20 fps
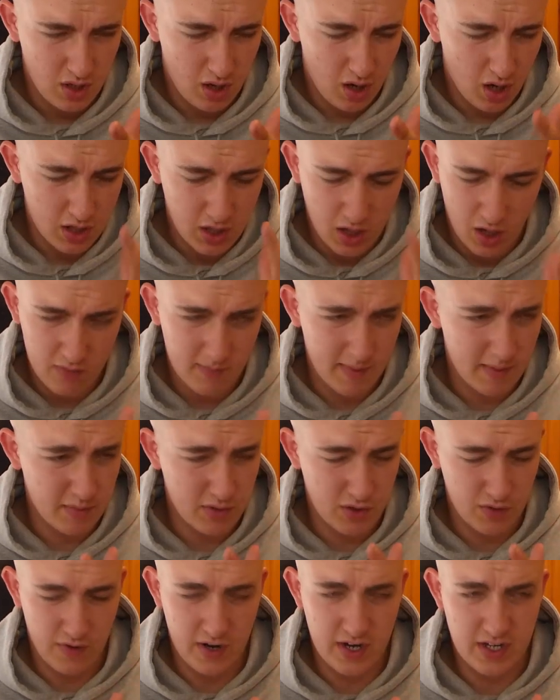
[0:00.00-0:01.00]
I can't remember
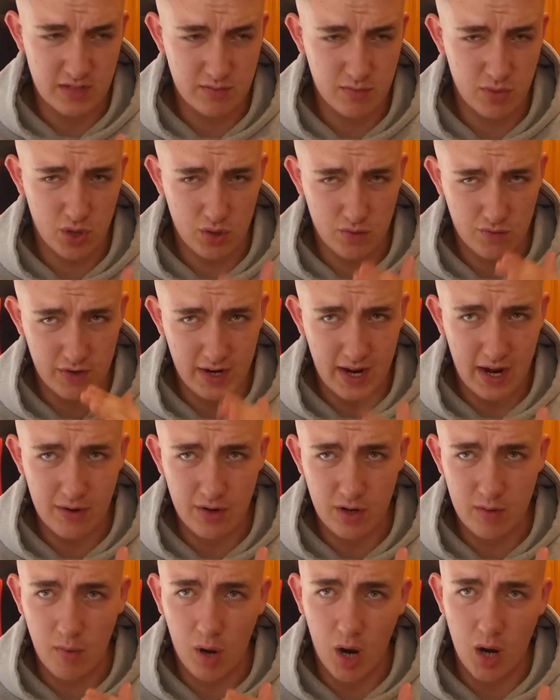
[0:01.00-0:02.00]
the reason, but
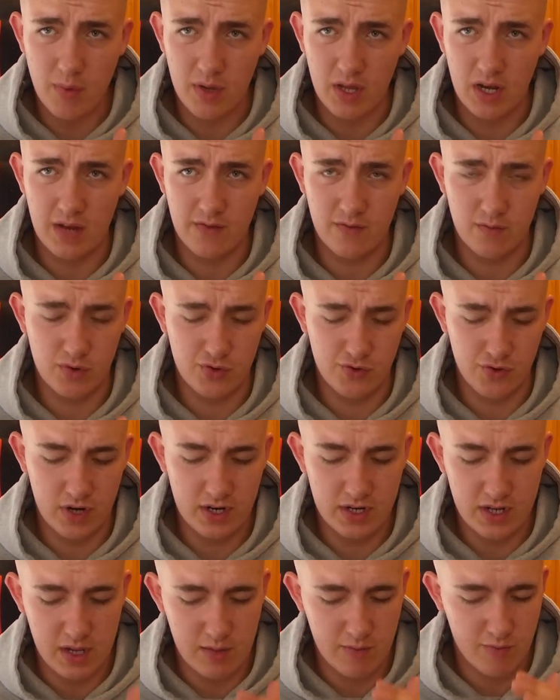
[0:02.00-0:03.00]
Ronaldo might be leaving
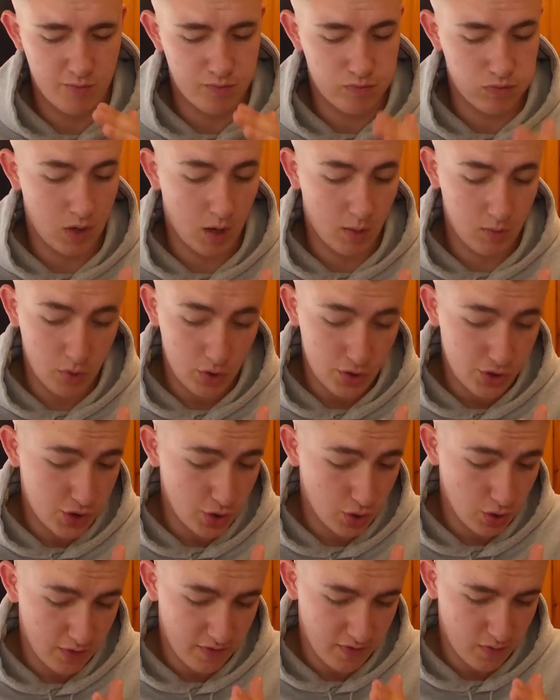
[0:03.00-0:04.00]
Madrid. I'm not
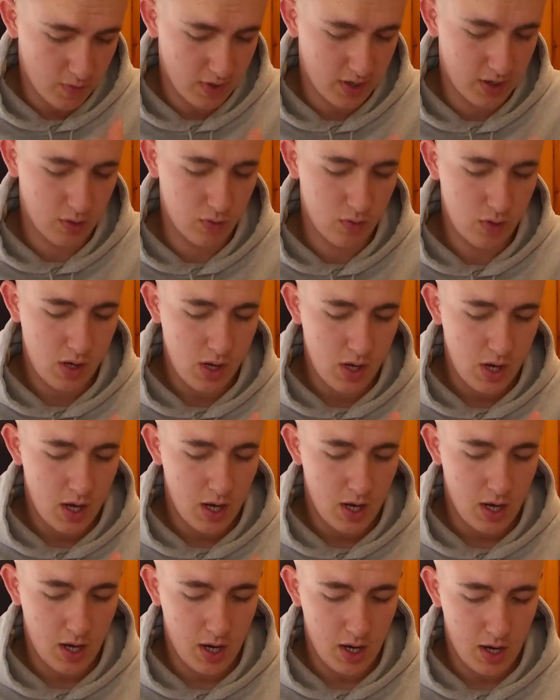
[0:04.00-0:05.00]
sure if he will.
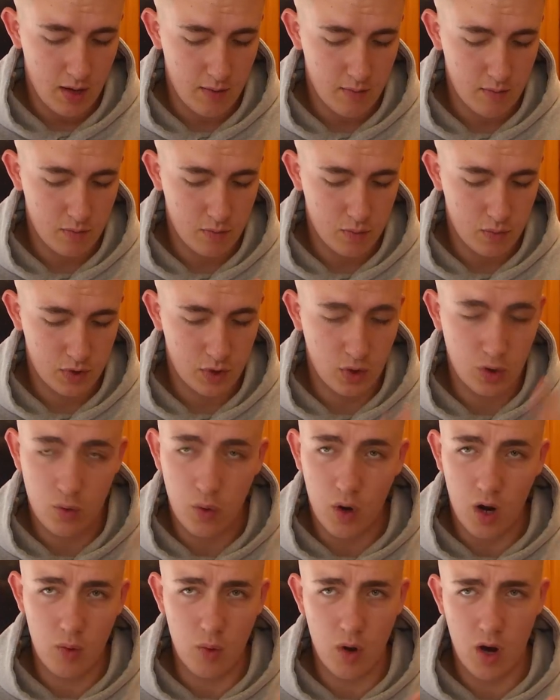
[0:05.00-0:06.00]
We've got
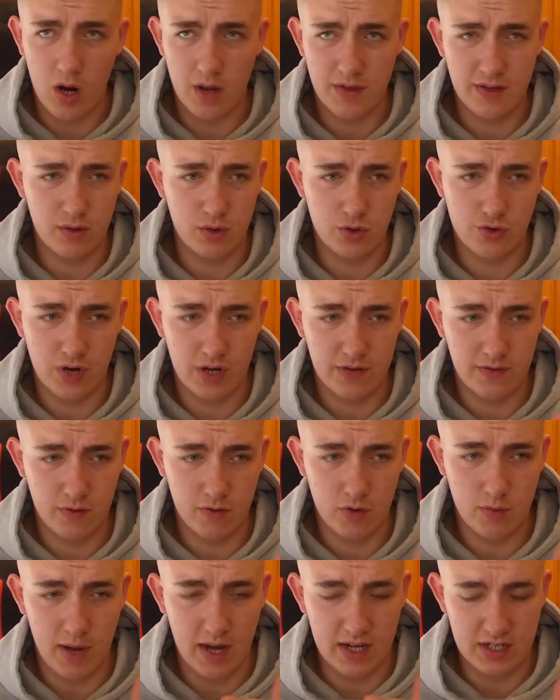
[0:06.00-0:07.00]
quite a while until the transfer
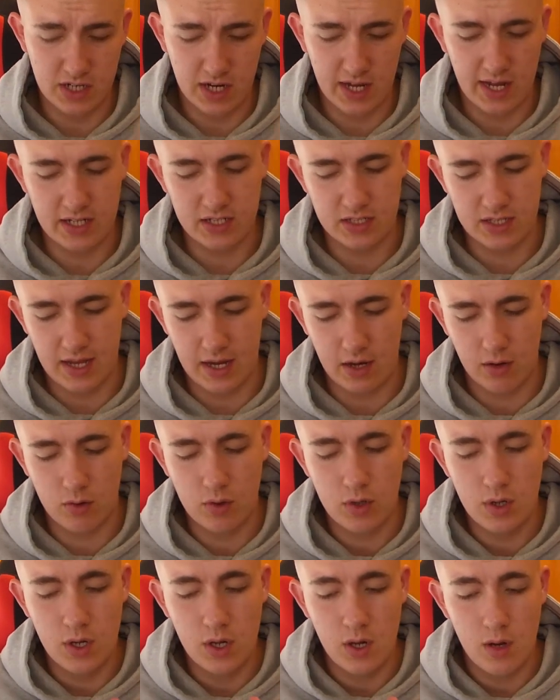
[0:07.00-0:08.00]
rumour actually ends now,
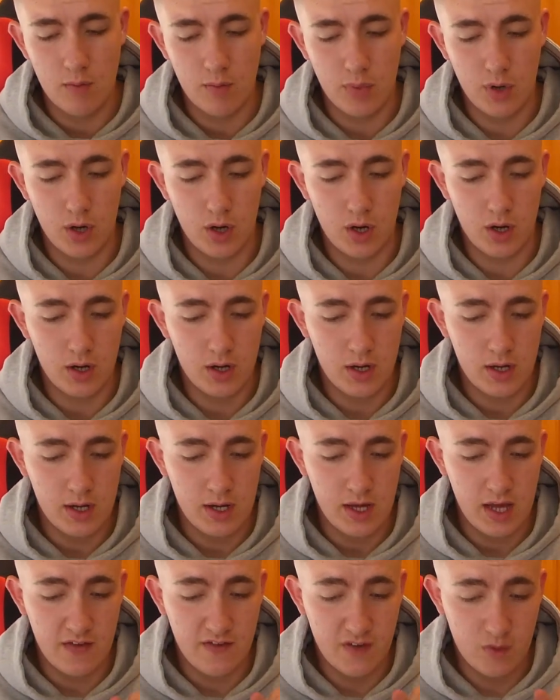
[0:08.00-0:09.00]

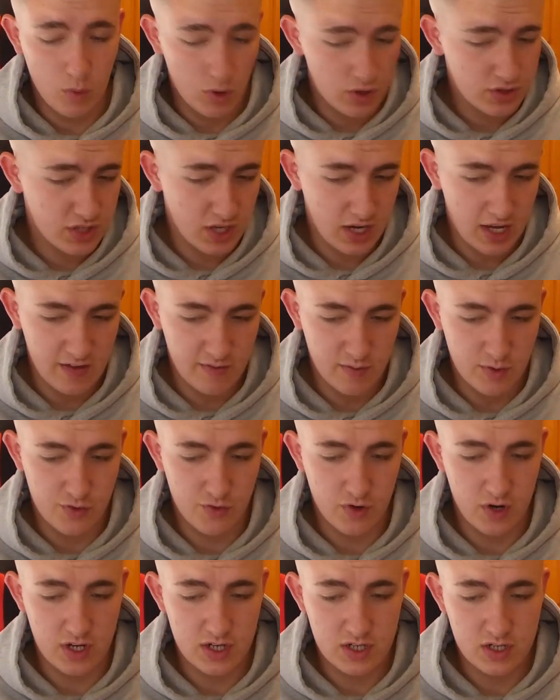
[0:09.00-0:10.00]
but if he was to leave
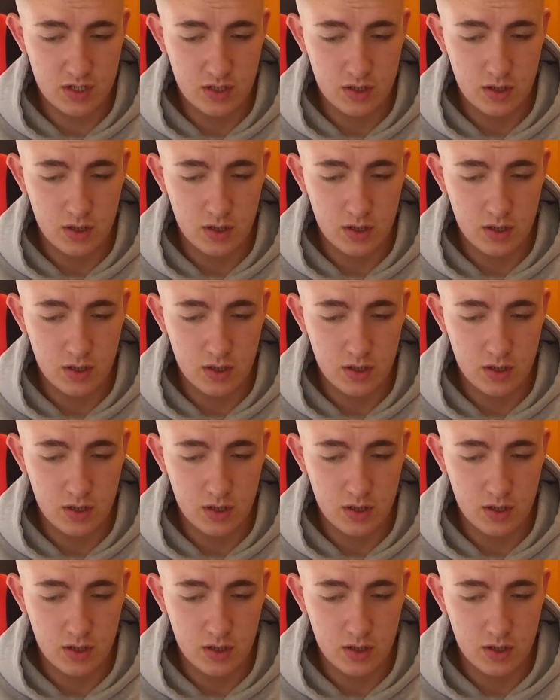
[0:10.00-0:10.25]
Madrid,